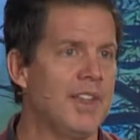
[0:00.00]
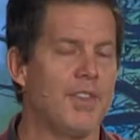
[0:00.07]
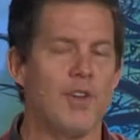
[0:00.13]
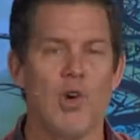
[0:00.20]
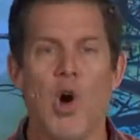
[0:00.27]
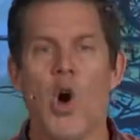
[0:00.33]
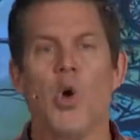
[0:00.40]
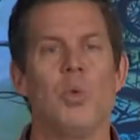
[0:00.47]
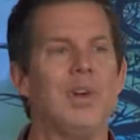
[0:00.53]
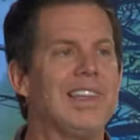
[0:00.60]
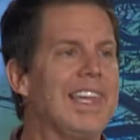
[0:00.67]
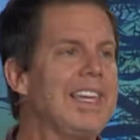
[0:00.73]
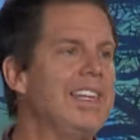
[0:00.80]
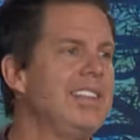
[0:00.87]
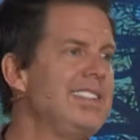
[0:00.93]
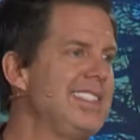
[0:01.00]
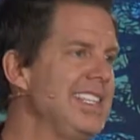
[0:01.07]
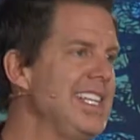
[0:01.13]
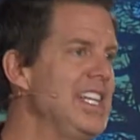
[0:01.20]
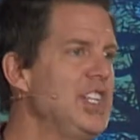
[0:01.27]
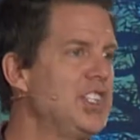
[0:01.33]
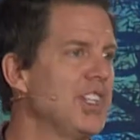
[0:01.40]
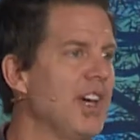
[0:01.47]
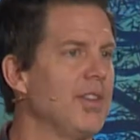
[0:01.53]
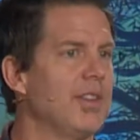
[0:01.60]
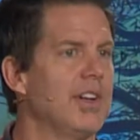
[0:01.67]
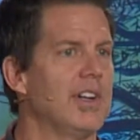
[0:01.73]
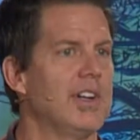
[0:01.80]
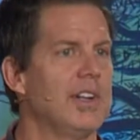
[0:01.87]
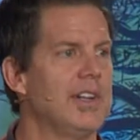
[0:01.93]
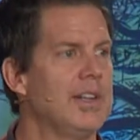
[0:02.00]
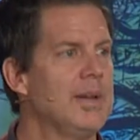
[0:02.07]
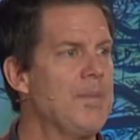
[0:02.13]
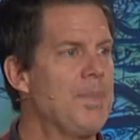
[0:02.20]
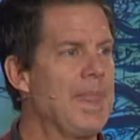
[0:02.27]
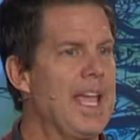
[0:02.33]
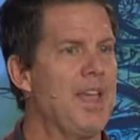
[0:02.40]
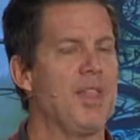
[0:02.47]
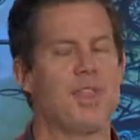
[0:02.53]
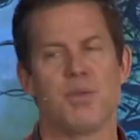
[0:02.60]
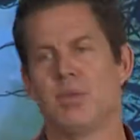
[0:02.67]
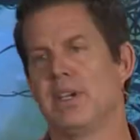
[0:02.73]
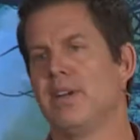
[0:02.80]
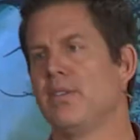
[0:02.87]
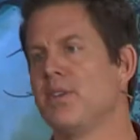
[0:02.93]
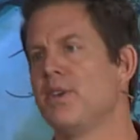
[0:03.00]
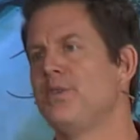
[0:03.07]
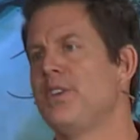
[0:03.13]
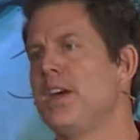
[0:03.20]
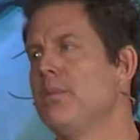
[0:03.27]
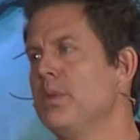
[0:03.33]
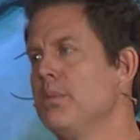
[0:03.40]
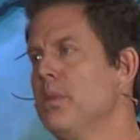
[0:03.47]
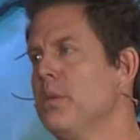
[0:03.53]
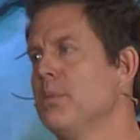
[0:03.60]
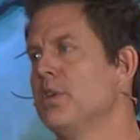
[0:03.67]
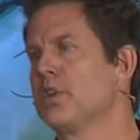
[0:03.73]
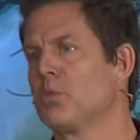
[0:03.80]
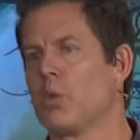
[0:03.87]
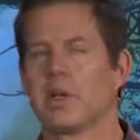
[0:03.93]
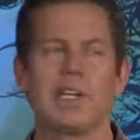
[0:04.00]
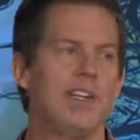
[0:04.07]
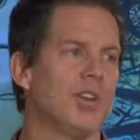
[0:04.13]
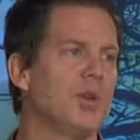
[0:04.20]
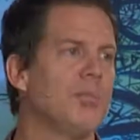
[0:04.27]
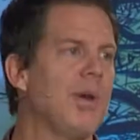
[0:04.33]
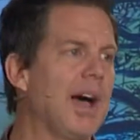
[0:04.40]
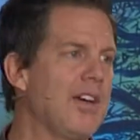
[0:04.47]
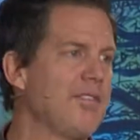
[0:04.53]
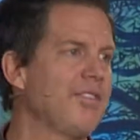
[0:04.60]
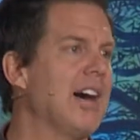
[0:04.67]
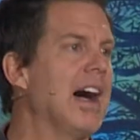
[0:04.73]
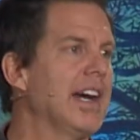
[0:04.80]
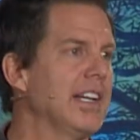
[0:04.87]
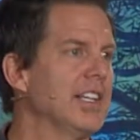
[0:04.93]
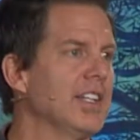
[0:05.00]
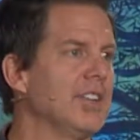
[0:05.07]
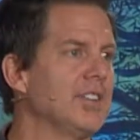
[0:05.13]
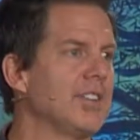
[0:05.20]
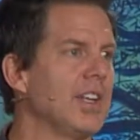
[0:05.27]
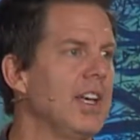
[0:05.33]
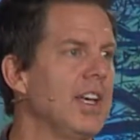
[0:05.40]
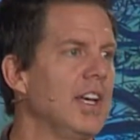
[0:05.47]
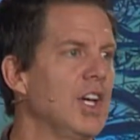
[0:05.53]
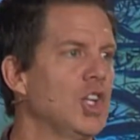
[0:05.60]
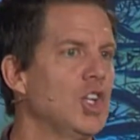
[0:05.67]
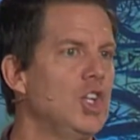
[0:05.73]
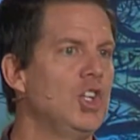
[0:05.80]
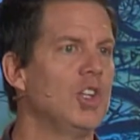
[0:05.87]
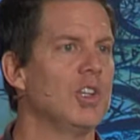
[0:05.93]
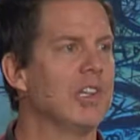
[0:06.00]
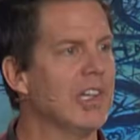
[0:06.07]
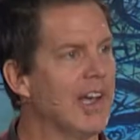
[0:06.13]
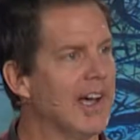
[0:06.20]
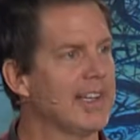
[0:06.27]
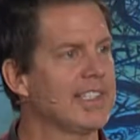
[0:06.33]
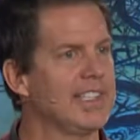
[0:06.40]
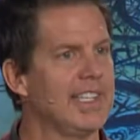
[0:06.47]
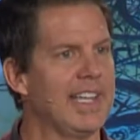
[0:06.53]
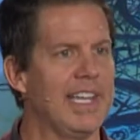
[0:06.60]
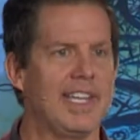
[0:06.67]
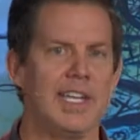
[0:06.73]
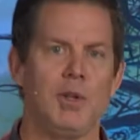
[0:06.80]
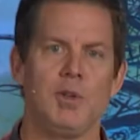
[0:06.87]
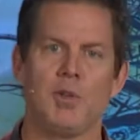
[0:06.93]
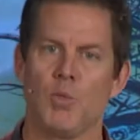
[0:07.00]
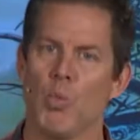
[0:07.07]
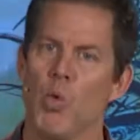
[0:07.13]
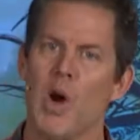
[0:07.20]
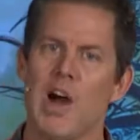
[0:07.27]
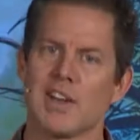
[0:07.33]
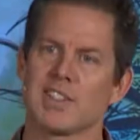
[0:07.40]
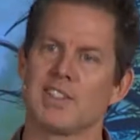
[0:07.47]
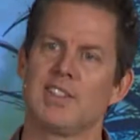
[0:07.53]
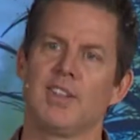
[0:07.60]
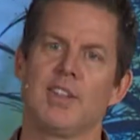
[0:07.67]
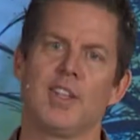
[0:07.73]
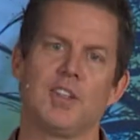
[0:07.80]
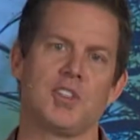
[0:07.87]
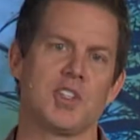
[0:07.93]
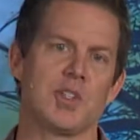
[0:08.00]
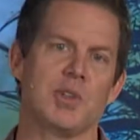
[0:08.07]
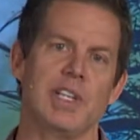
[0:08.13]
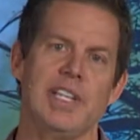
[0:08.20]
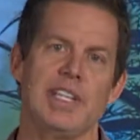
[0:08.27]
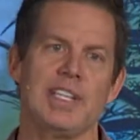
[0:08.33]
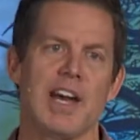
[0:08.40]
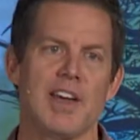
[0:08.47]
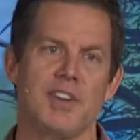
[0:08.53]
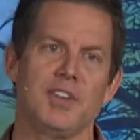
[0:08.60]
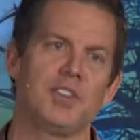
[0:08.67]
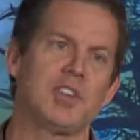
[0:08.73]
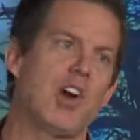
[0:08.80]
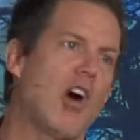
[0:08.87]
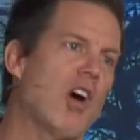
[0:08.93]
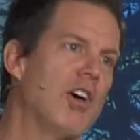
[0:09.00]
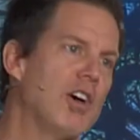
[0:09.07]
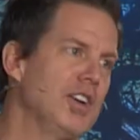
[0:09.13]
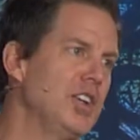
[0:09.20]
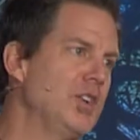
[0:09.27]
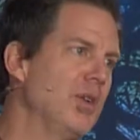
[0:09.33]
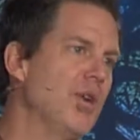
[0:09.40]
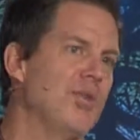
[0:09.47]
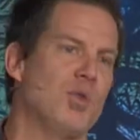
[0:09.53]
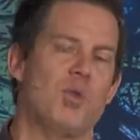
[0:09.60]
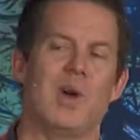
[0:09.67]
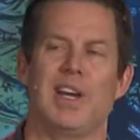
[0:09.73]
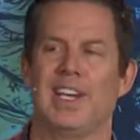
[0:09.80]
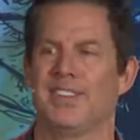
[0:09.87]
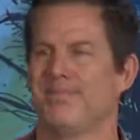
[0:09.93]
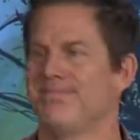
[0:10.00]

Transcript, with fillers: They're all related to each other, and three of their family members were killed by fires. Good luck. And he walked to the street, got in his car, and drove away.